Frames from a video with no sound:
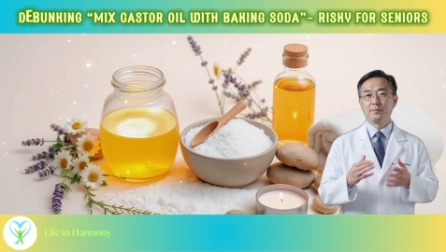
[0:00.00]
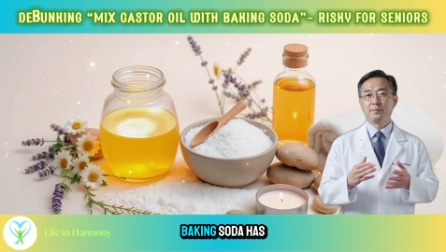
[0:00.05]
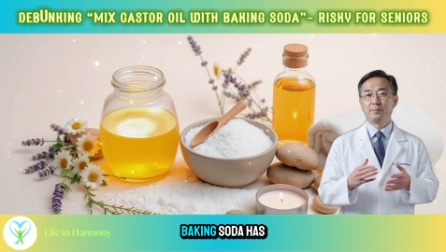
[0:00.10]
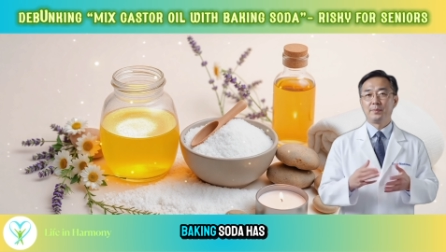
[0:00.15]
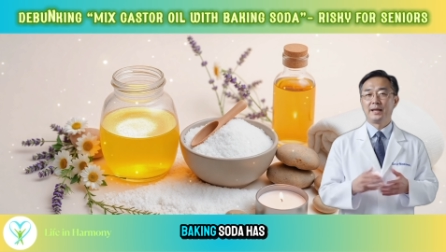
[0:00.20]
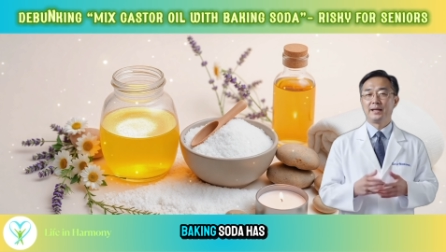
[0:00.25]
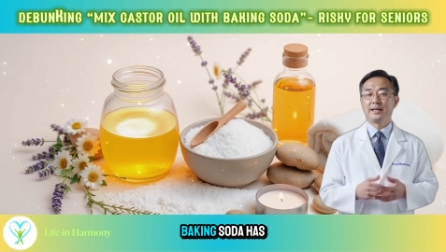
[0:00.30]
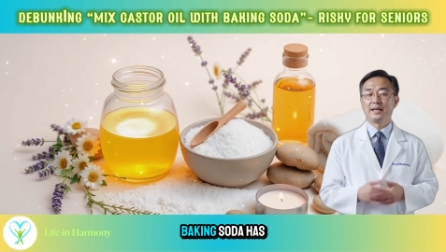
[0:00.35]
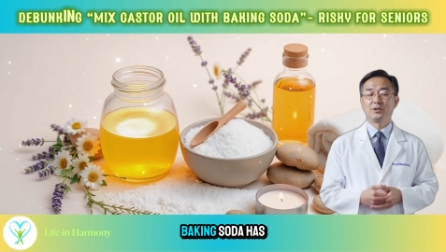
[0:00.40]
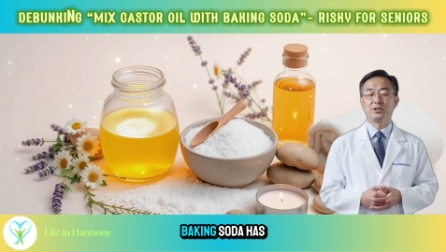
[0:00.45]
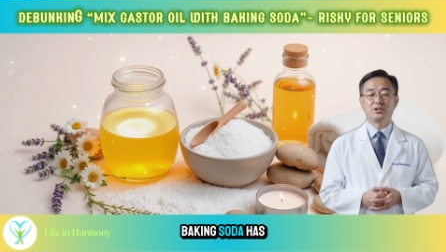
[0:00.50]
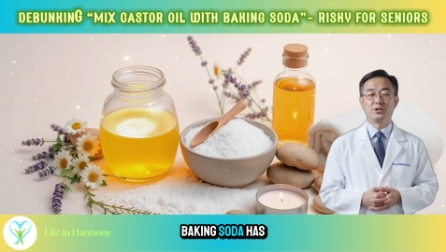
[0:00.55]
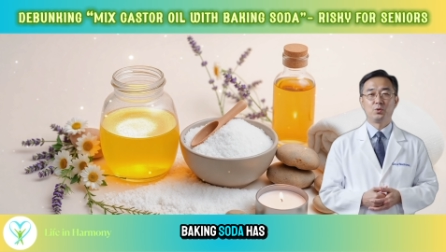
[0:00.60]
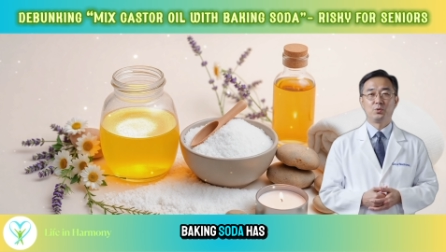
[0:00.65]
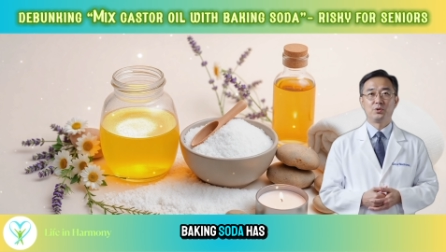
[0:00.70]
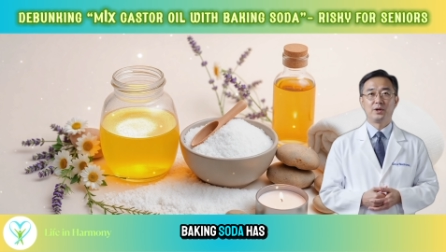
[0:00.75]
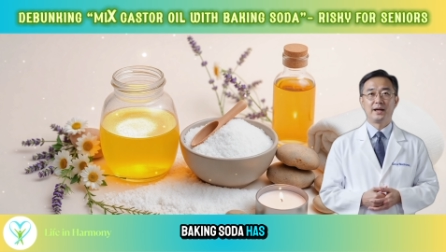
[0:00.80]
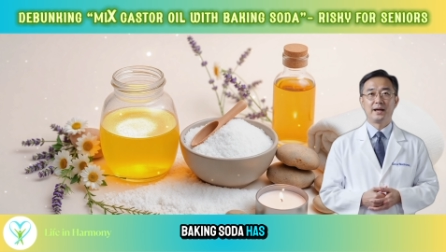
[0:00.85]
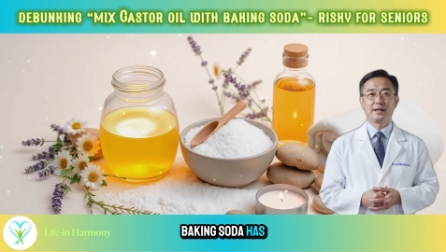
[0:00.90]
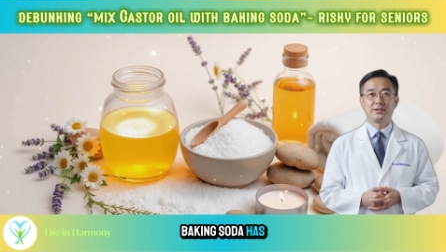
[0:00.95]
Baking
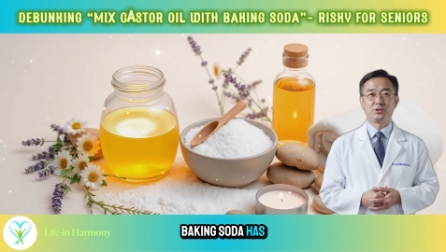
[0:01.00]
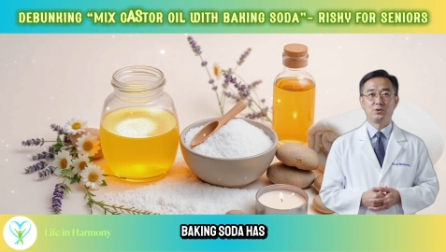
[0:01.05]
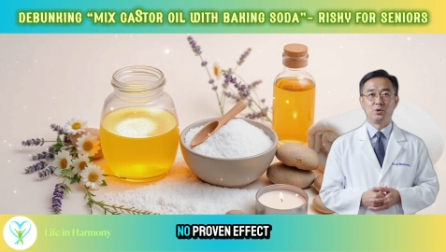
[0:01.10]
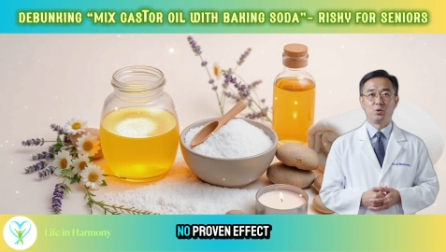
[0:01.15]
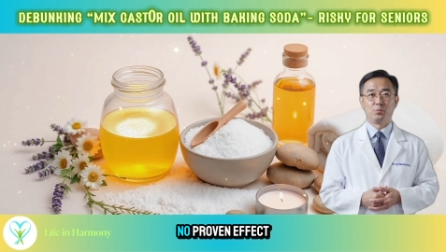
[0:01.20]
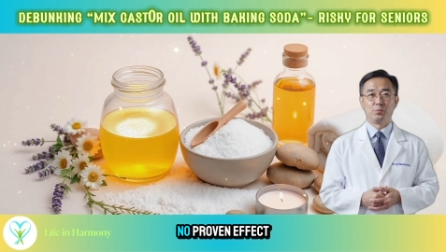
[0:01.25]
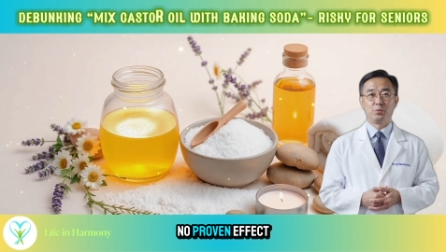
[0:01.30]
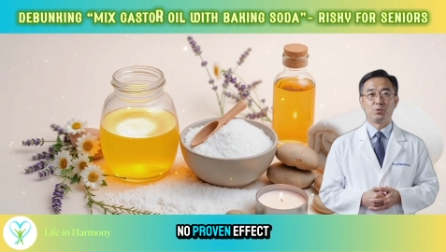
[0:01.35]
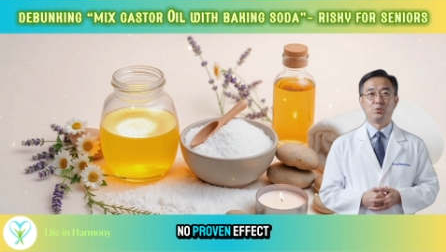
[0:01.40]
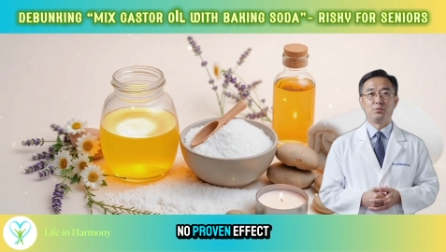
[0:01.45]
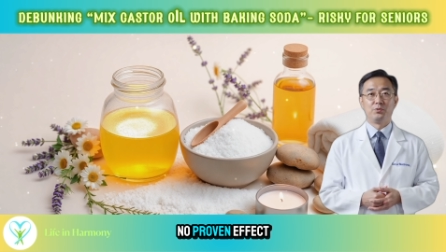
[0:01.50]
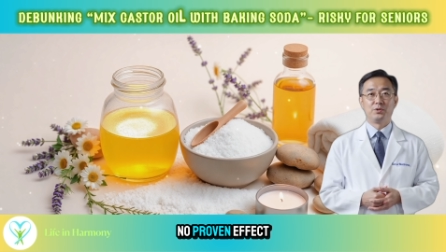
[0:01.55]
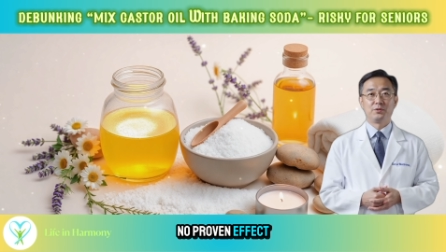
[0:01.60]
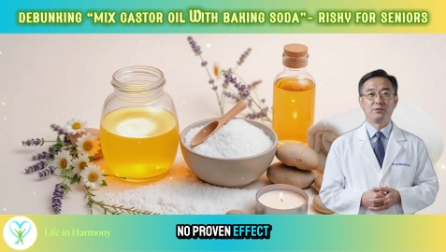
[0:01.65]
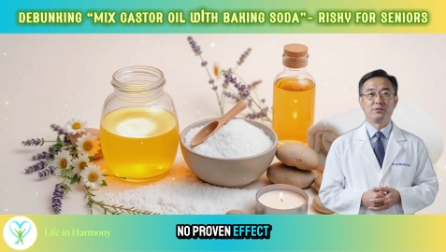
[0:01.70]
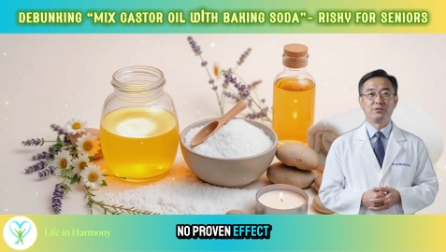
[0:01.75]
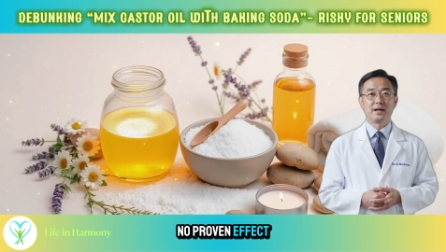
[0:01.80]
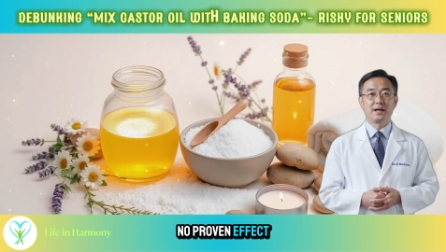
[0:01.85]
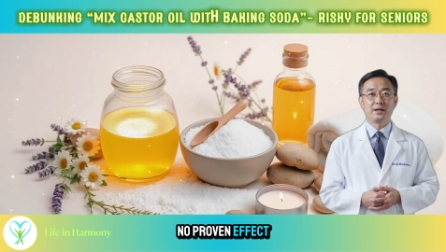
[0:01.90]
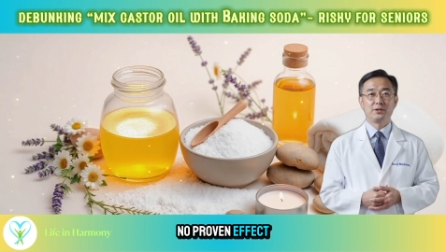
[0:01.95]
soda has no proven
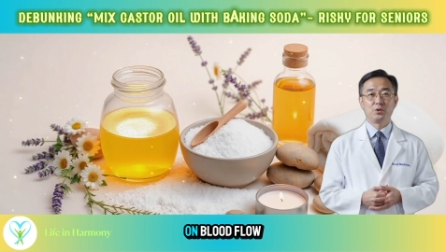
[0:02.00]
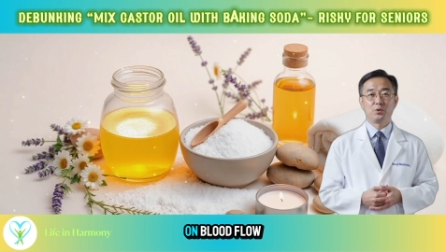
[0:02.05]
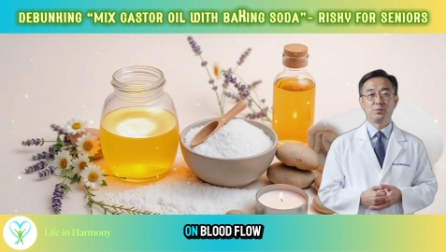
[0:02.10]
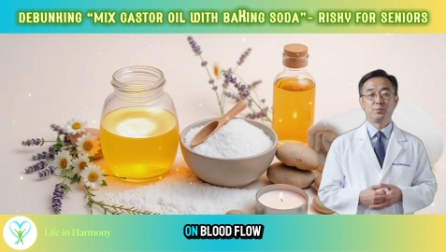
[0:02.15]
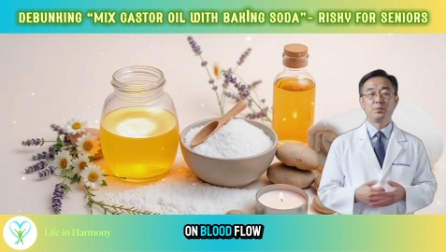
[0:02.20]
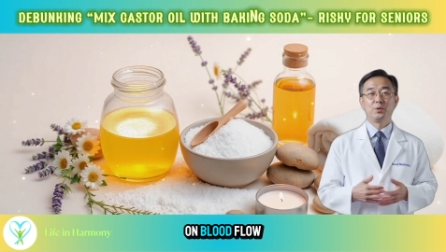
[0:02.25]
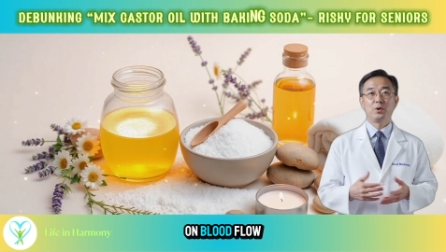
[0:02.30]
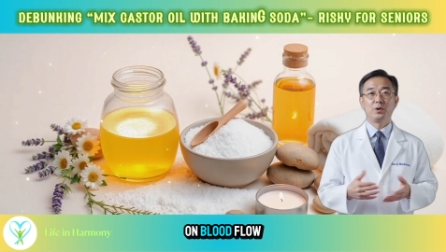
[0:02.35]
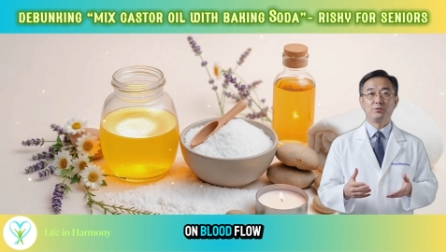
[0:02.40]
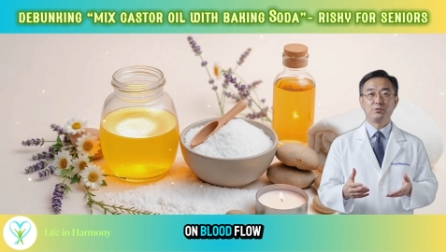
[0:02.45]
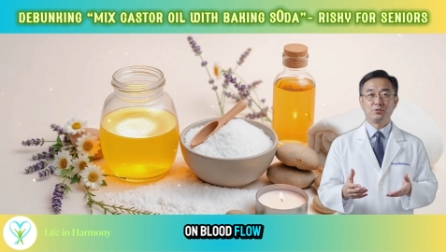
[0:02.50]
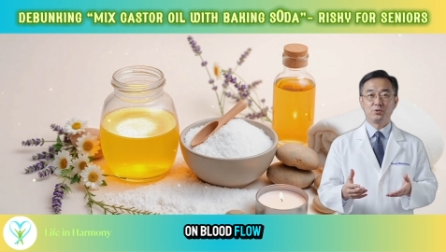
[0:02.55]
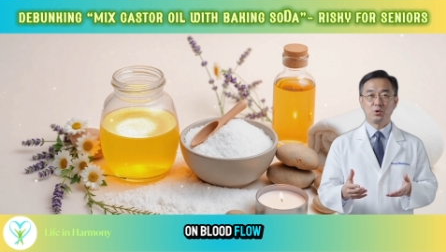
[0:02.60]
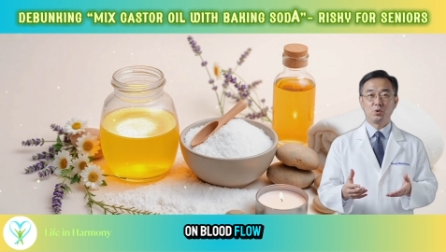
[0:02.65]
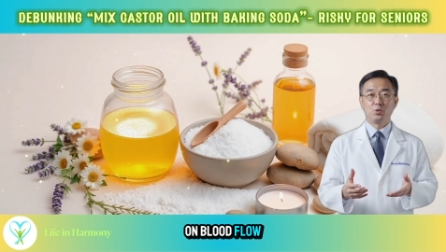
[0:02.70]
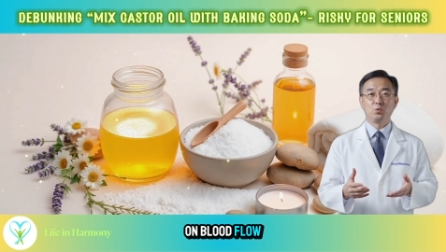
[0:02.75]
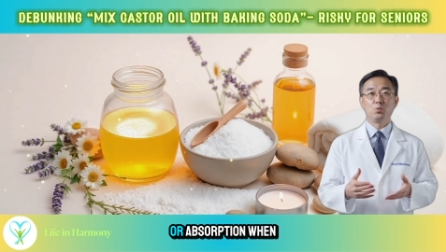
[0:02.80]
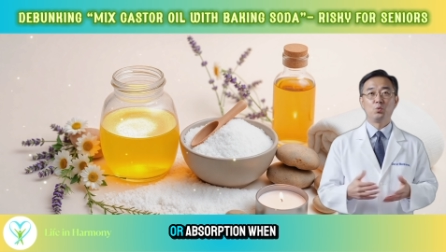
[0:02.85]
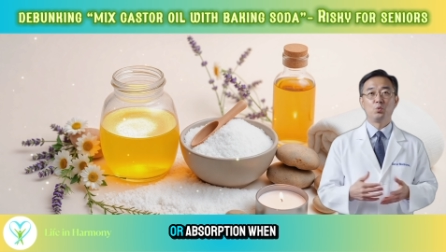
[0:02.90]
effect on blood flow